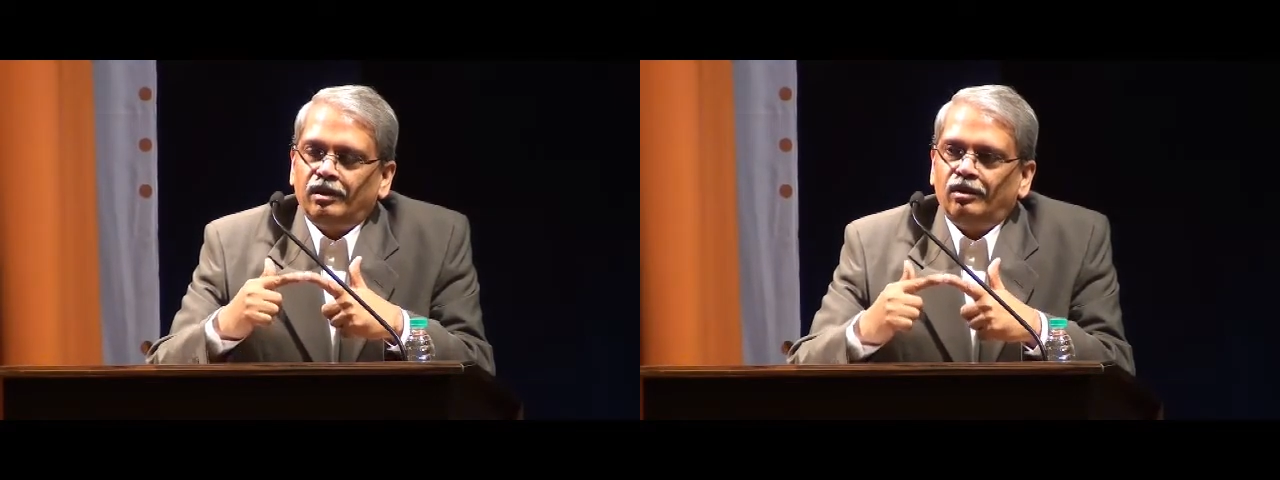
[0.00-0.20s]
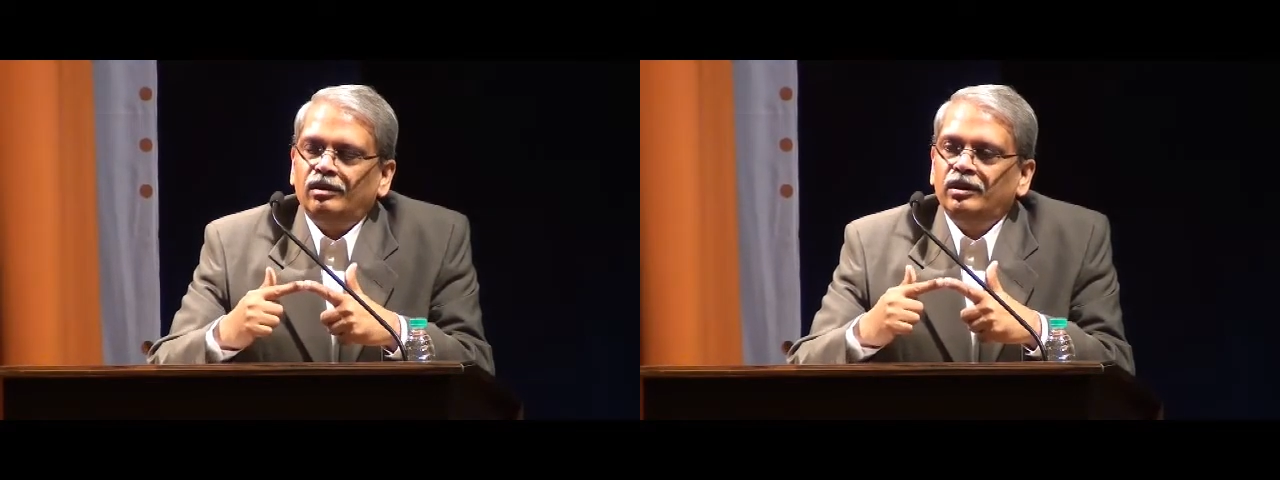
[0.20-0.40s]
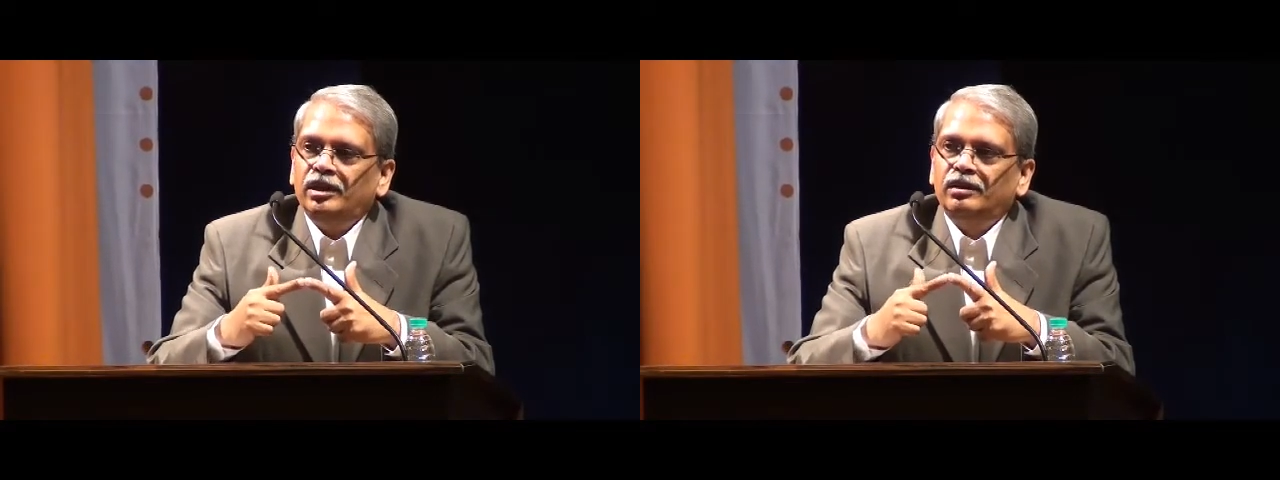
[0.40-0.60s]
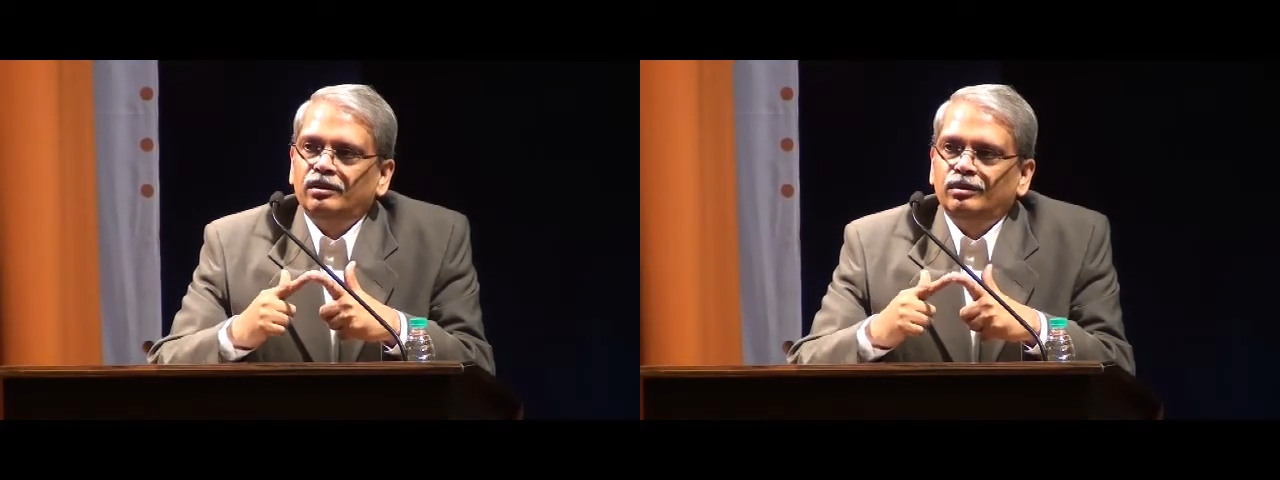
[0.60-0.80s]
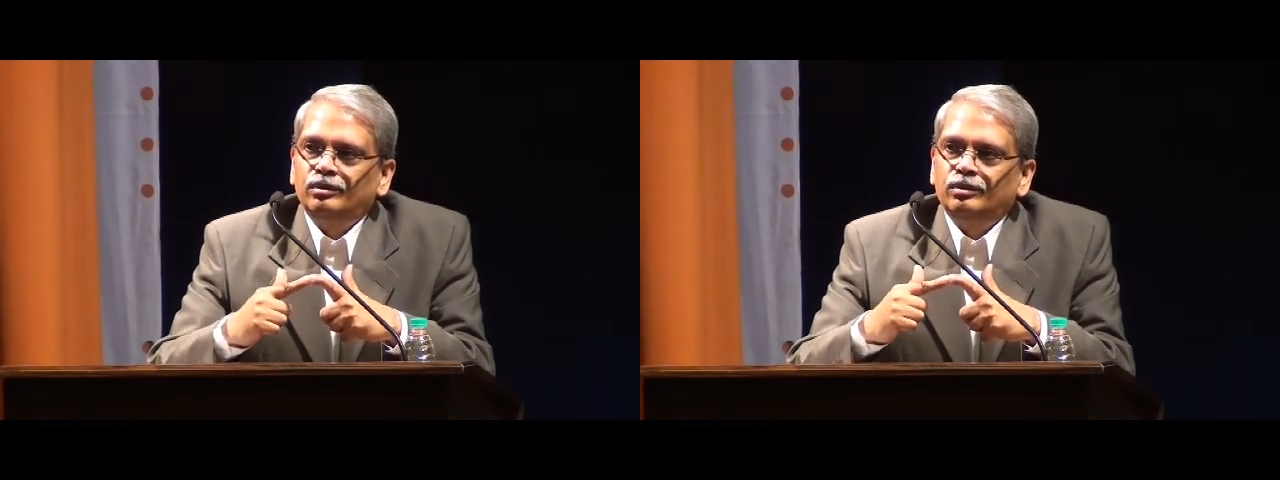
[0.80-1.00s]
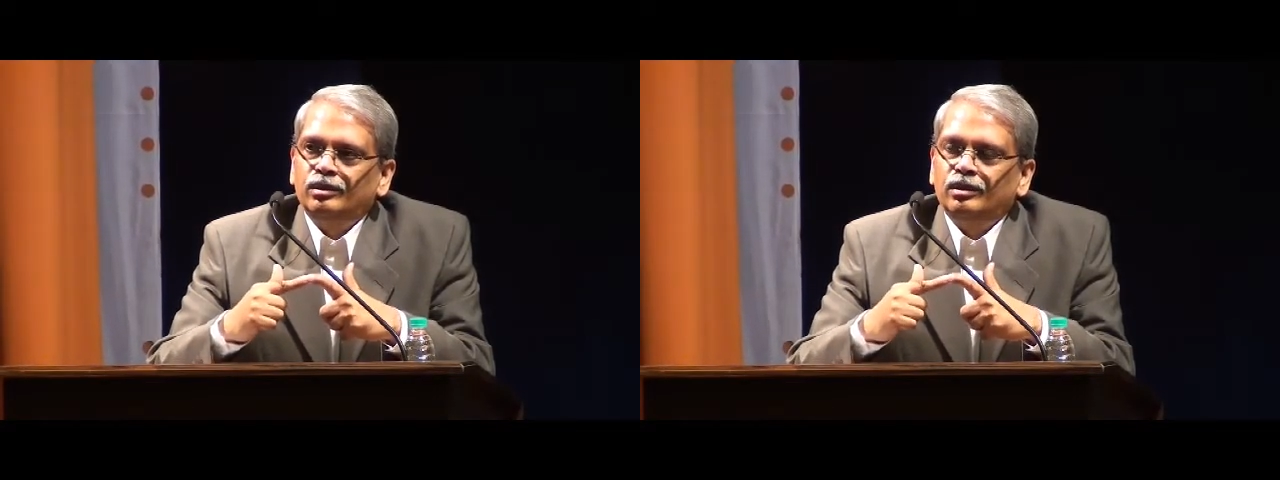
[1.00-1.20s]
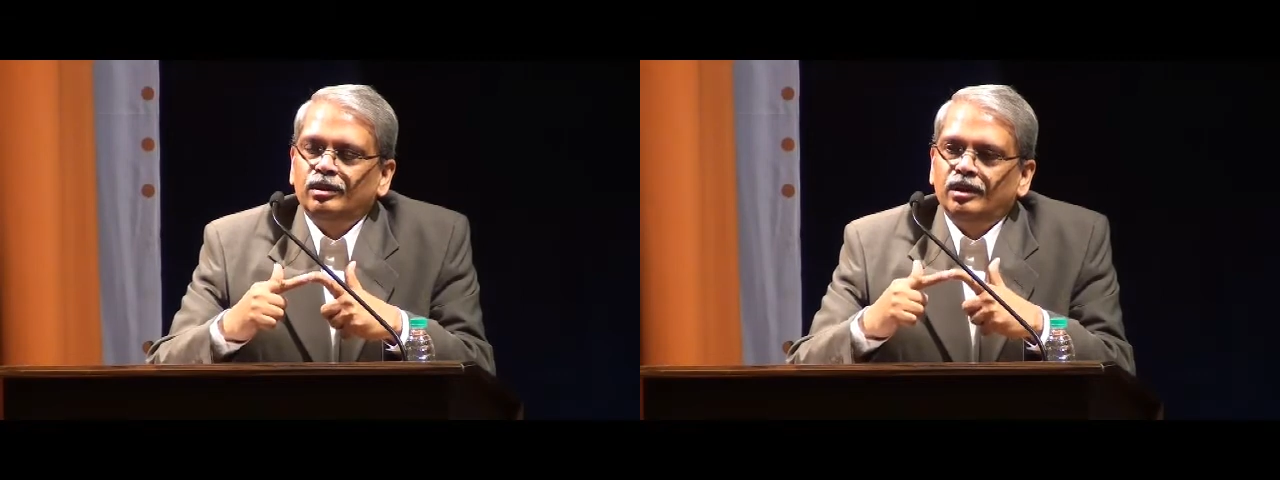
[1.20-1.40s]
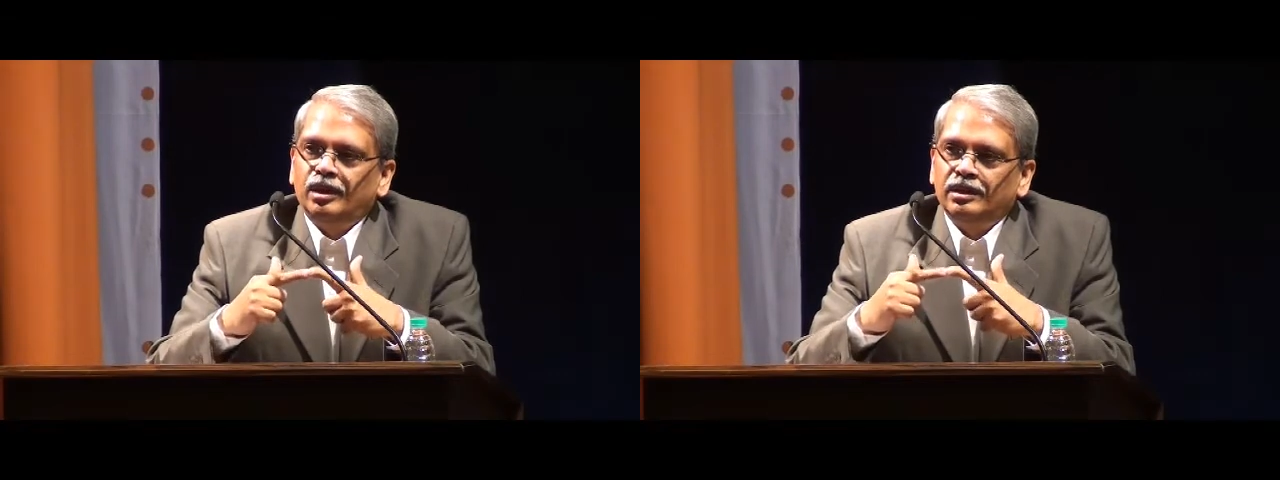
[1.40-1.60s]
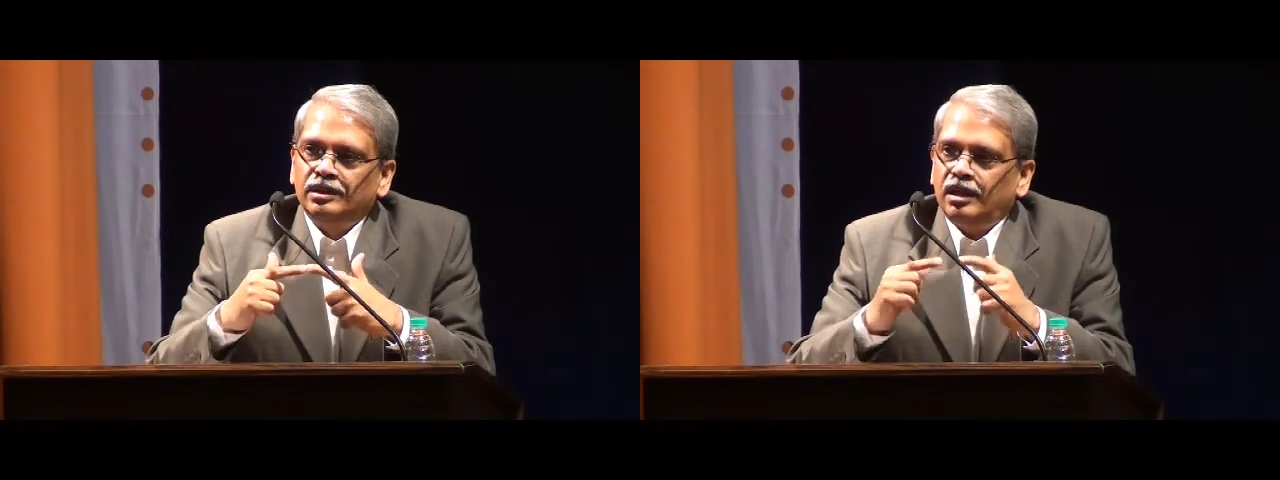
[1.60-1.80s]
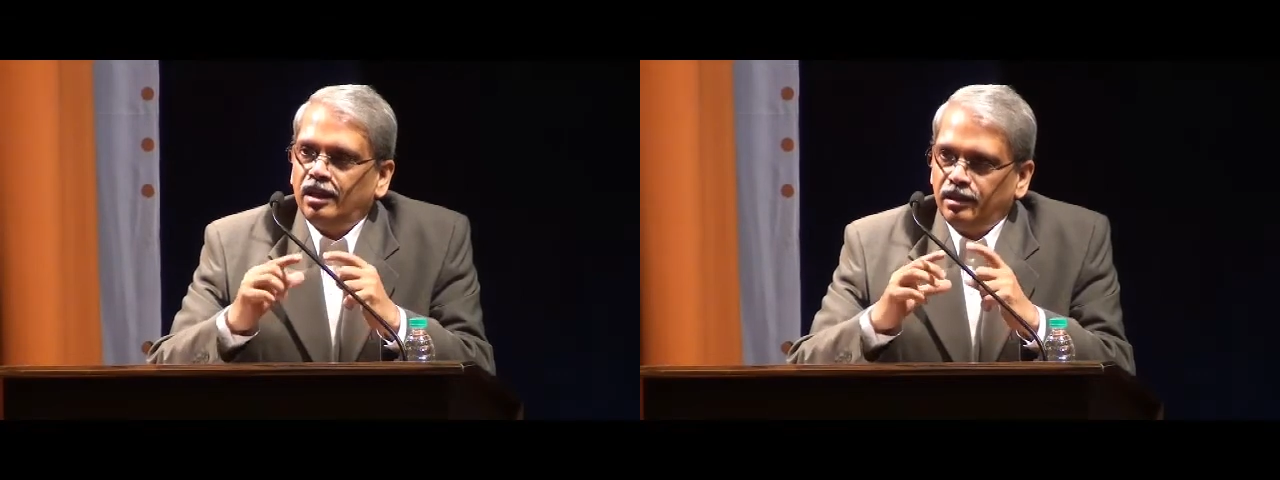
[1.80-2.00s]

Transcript: All you need to do is